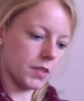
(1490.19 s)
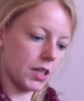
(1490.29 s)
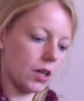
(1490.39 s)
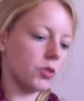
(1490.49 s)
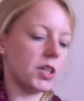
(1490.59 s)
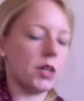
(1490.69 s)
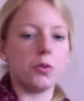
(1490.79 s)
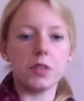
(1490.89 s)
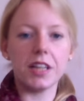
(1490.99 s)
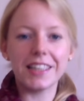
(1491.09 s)
Oh no,
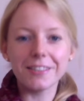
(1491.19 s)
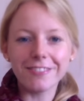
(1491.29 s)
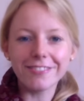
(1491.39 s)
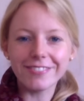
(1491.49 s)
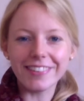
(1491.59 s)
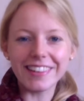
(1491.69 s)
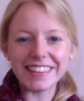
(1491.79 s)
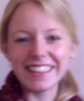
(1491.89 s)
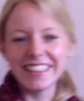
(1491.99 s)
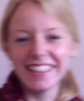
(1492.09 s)
not even
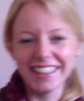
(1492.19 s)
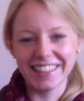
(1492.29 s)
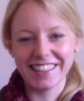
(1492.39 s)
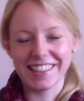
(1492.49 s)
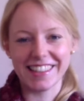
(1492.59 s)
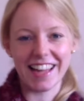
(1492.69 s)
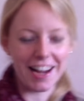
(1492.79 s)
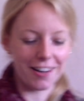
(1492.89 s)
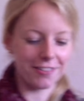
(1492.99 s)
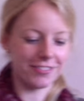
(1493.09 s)
1, just a
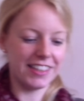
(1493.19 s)
half.